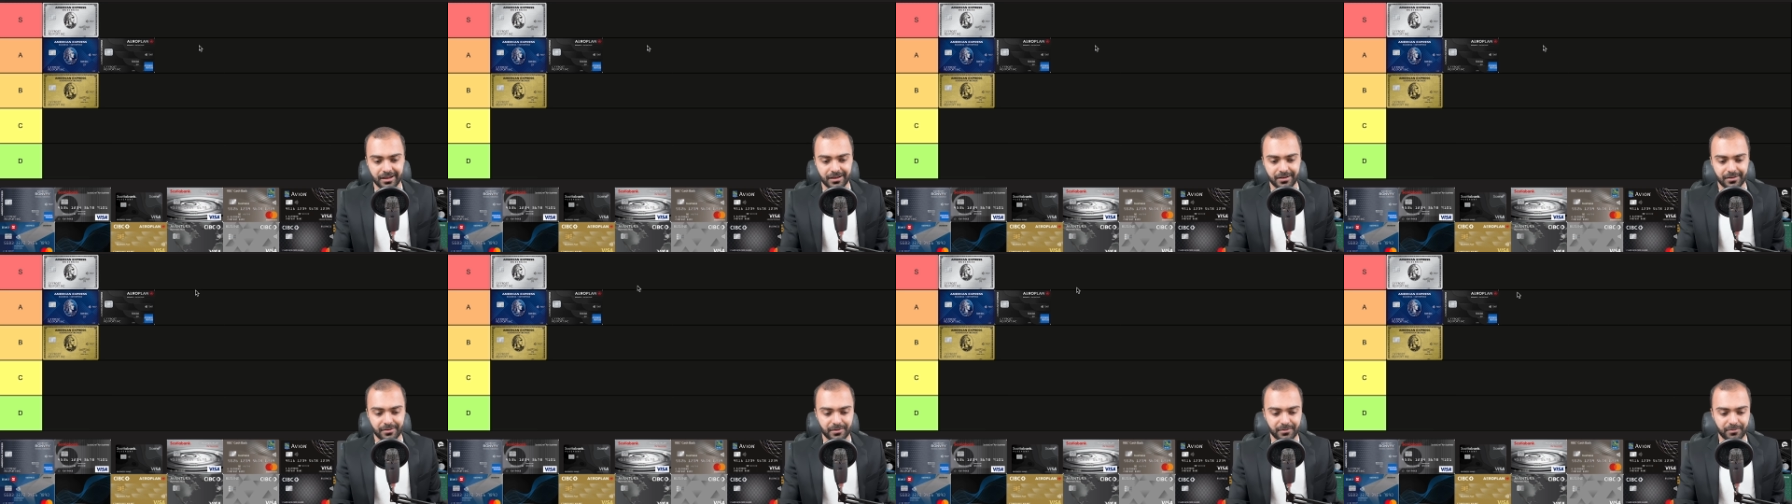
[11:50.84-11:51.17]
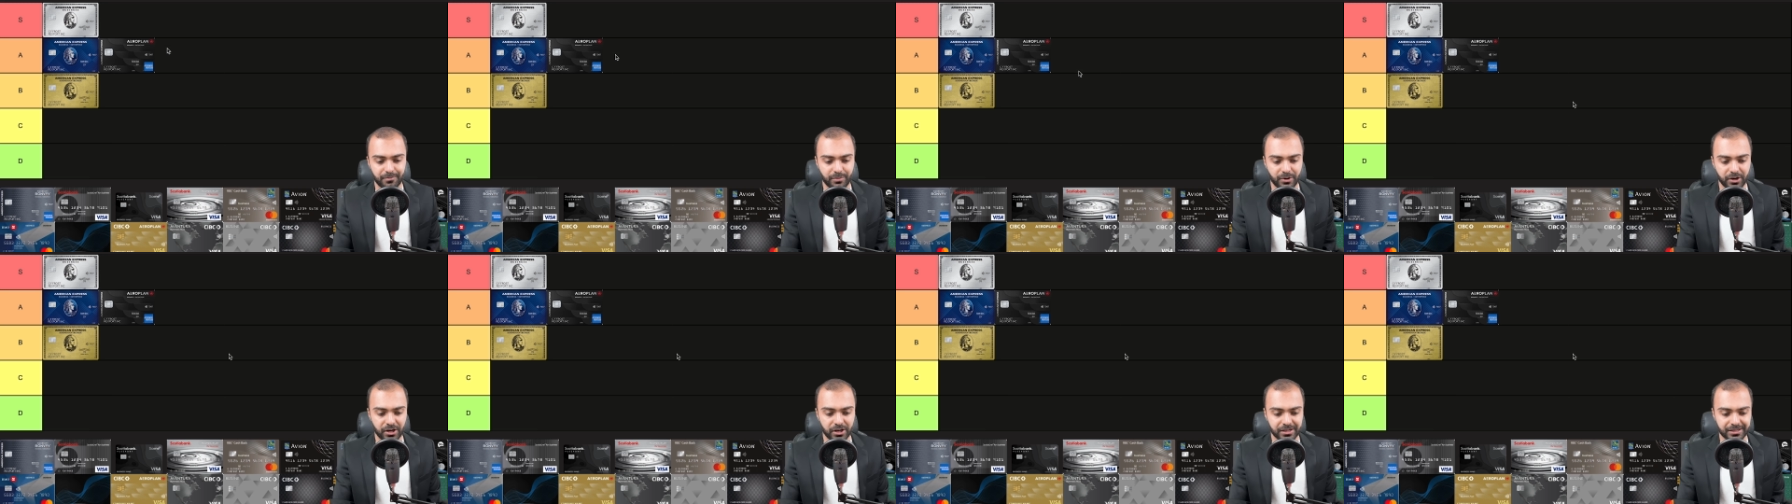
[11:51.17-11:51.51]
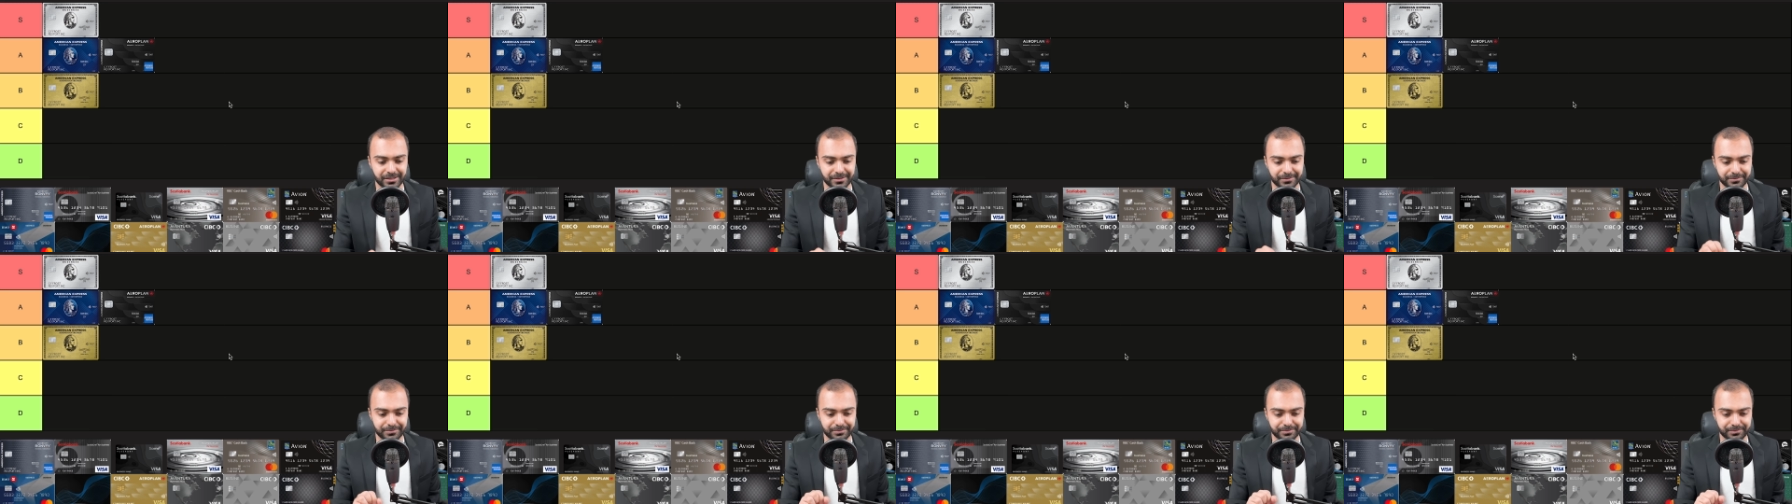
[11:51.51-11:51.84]

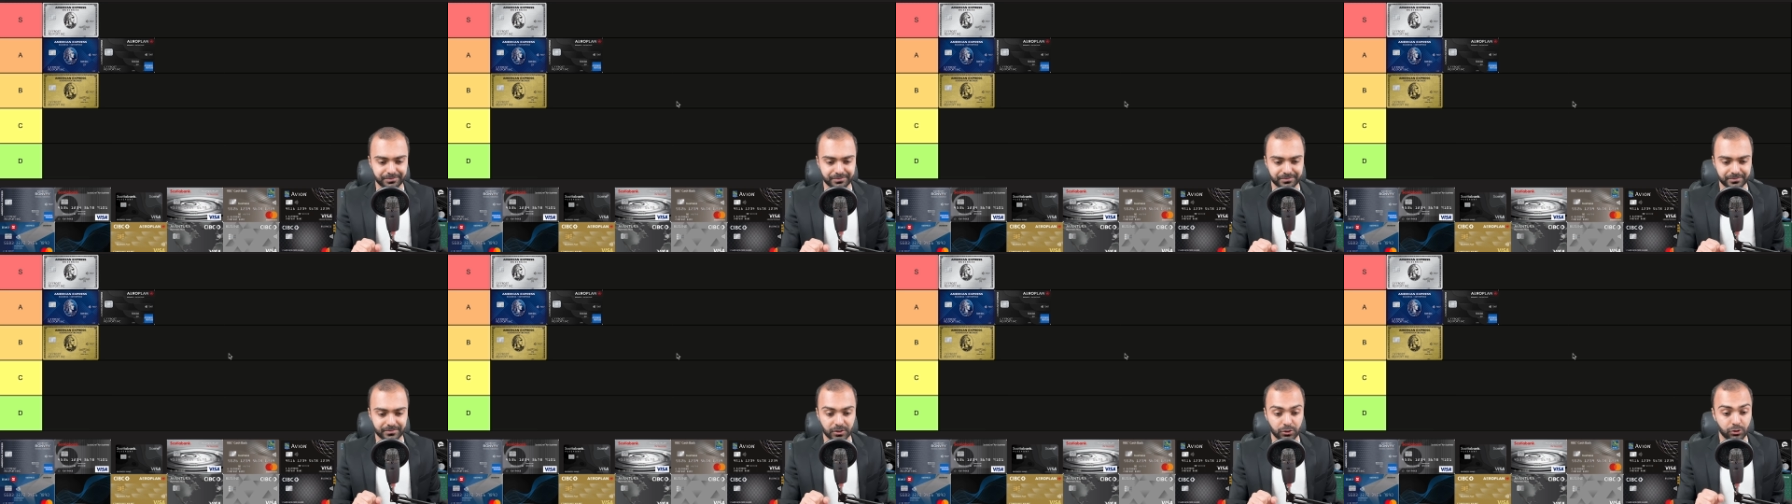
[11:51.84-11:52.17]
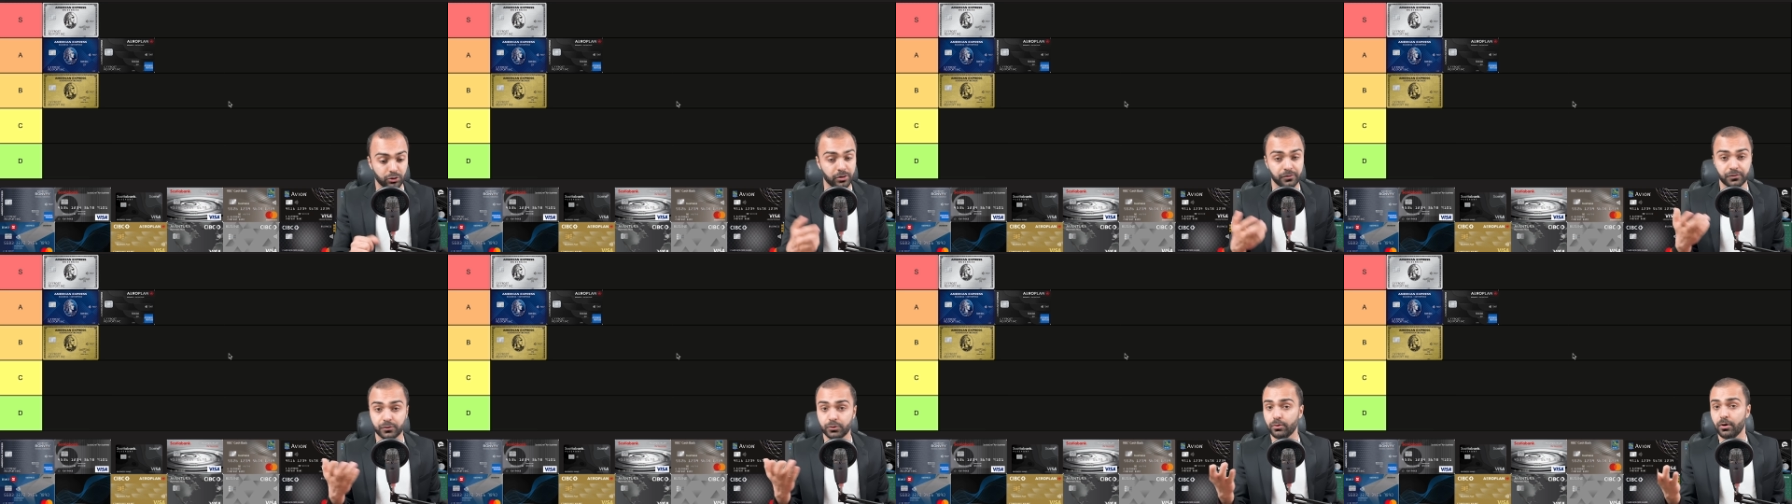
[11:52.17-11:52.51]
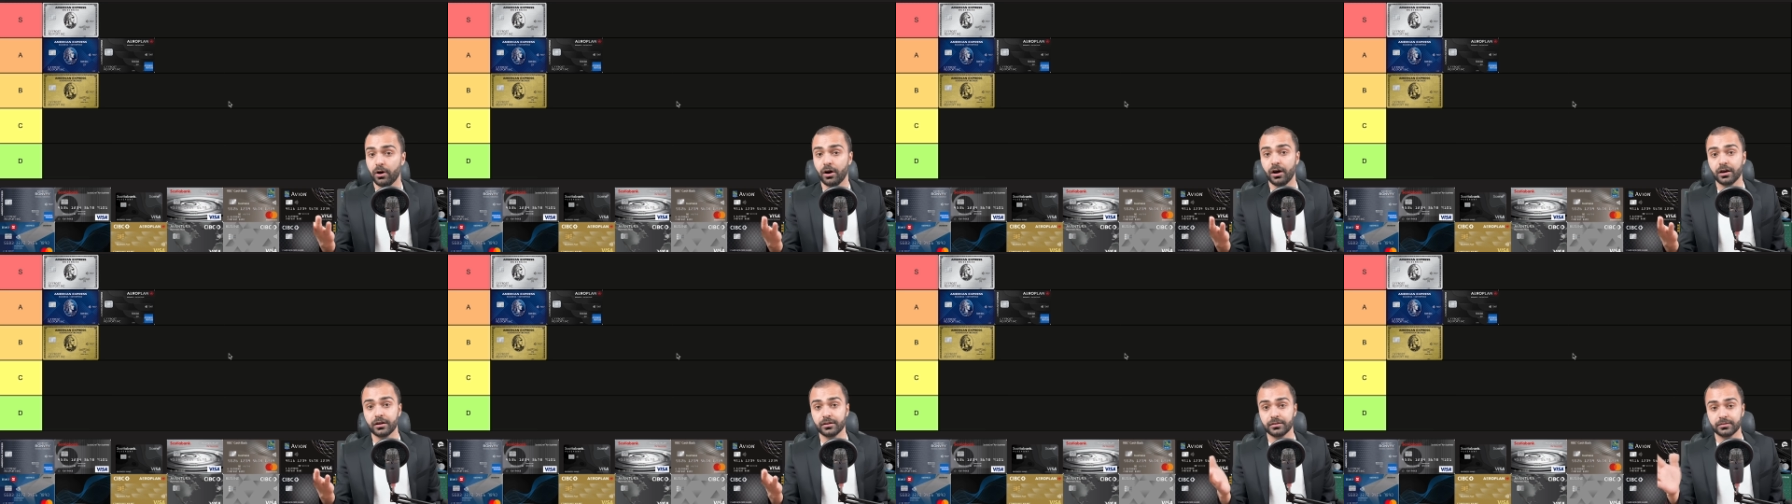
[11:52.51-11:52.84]
But, if you
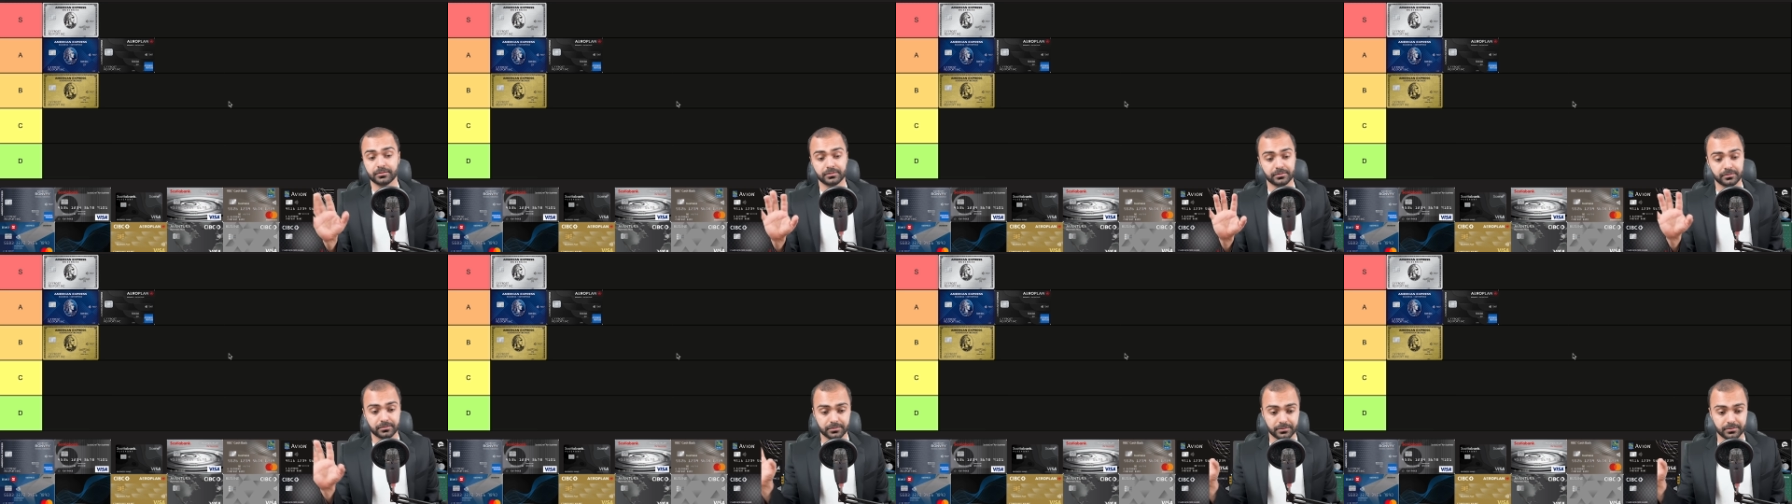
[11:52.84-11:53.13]
are,